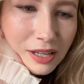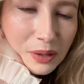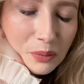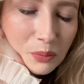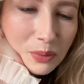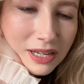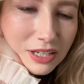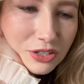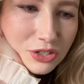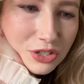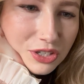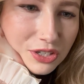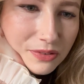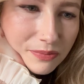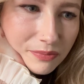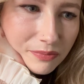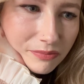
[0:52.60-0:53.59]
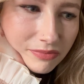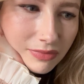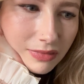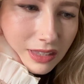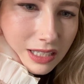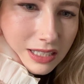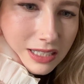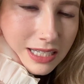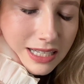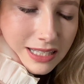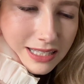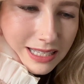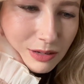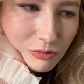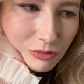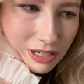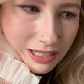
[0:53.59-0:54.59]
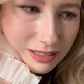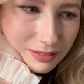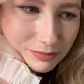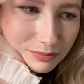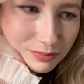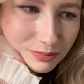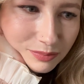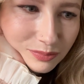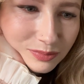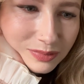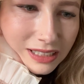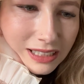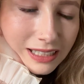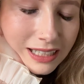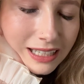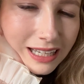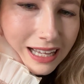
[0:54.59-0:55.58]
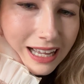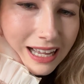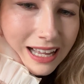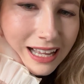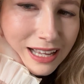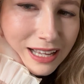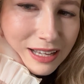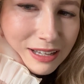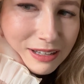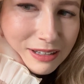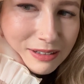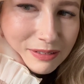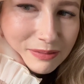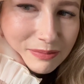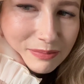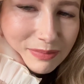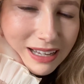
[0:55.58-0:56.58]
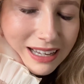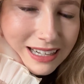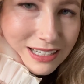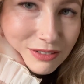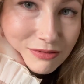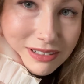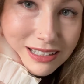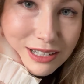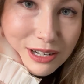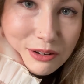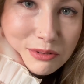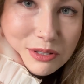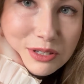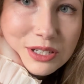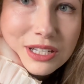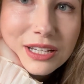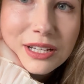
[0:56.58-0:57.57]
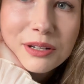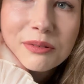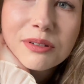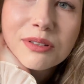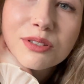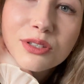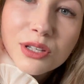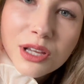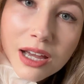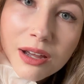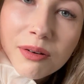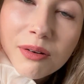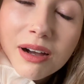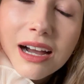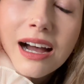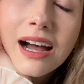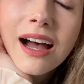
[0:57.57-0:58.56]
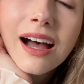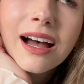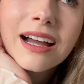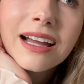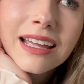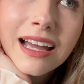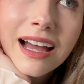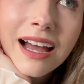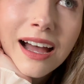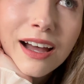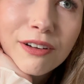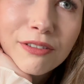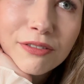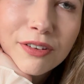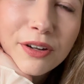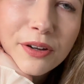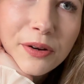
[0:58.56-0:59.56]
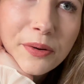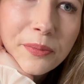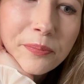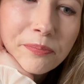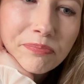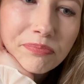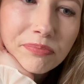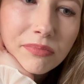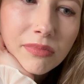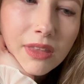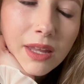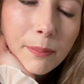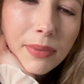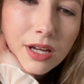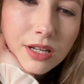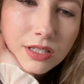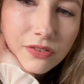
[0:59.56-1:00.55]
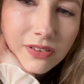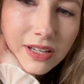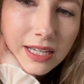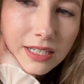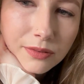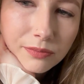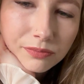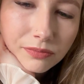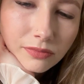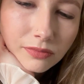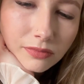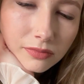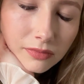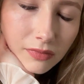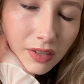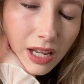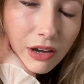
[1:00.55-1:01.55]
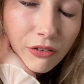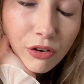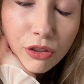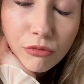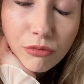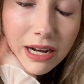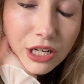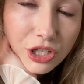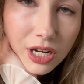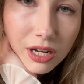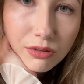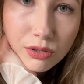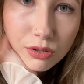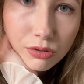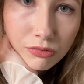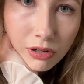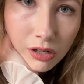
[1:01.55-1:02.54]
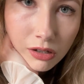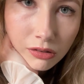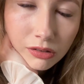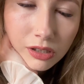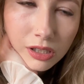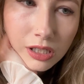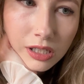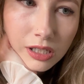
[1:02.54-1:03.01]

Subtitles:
which didn't seem right. And I didn't really know what to do. So I have persevered. I've got the ratios all wrong,